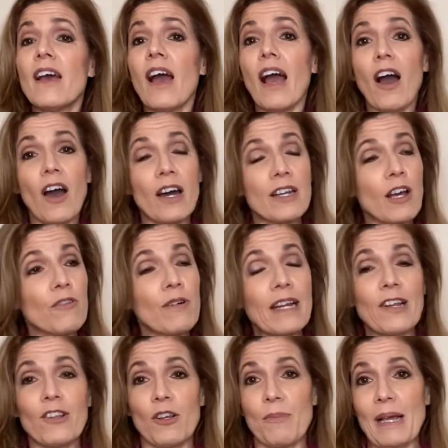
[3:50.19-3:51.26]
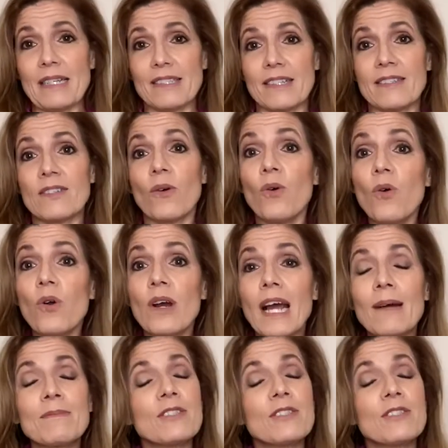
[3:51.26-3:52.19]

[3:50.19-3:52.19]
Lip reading: on a regular basis, or I'm